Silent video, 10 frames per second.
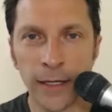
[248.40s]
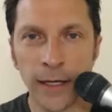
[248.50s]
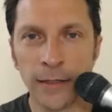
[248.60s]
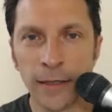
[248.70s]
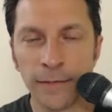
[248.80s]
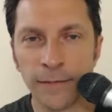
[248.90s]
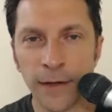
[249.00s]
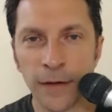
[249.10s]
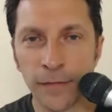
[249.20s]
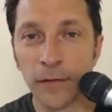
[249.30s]
end, if
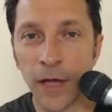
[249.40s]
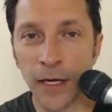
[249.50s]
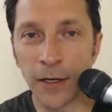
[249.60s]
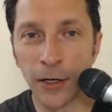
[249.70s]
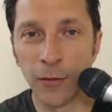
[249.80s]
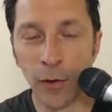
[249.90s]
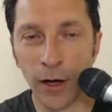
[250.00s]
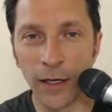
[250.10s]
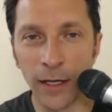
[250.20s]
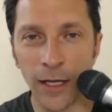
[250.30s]
you've got a good
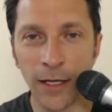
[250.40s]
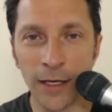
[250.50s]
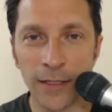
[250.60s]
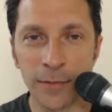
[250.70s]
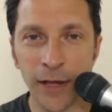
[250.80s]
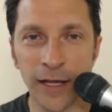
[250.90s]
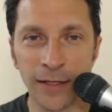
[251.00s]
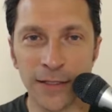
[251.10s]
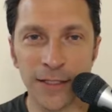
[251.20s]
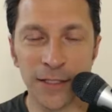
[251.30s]
one, he gets pegged
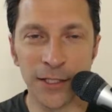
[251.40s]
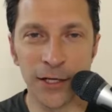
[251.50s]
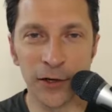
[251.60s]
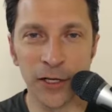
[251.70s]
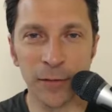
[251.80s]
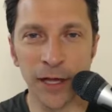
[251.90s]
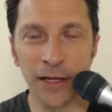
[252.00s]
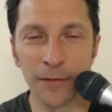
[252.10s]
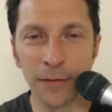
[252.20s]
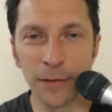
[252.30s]
as the security
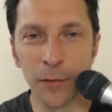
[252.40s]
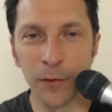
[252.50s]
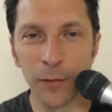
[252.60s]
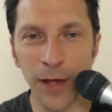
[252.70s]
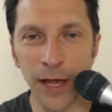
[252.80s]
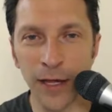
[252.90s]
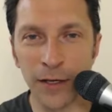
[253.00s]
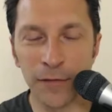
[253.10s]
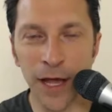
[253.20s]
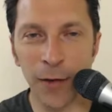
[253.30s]
blanket for the quarterback, and
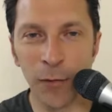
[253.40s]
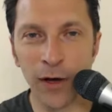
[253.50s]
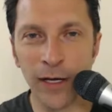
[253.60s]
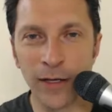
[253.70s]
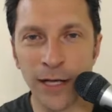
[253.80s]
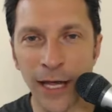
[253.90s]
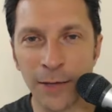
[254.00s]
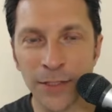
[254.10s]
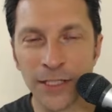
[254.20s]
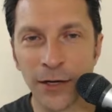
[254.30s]
you've got one in
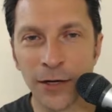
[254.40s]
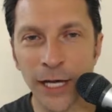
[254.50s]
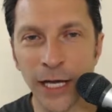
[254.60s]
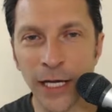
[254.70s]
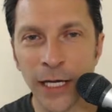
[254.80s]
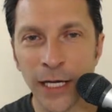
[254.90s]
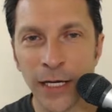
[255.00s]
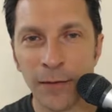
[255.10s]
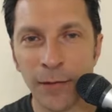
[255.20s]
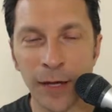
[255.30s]
Cam Serigne,
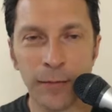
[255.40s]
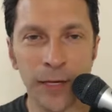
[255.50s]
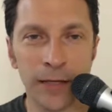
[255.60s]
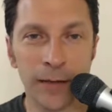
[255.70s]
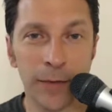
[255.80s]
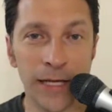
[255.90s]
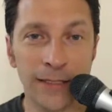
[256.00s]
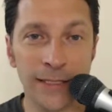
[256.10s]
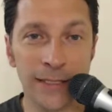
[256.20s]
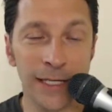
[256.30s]
might be the
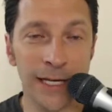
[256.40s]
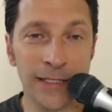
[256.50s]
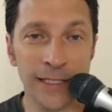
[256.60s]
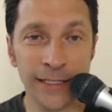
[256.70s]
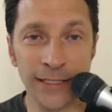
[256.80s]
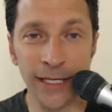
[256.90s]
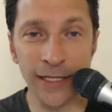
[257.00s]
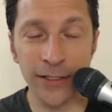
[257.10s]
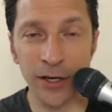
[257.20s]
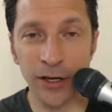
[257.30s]
best in the ACC.
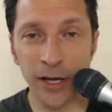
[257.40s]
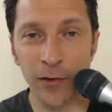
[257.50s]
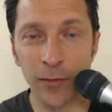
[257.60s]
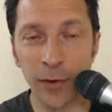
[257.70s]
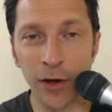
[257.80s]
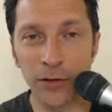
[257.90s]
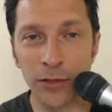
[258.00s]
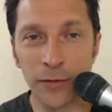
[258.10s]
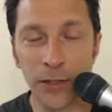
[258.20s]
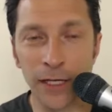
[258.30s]
He's caught 100
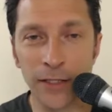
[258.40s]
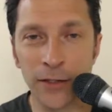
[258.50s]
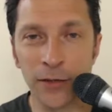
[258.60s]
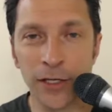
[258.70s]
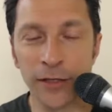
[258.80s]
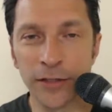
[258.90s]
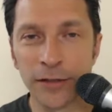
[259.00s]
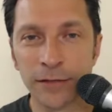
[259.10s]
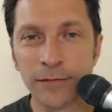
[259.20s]
balls over the last 2 years.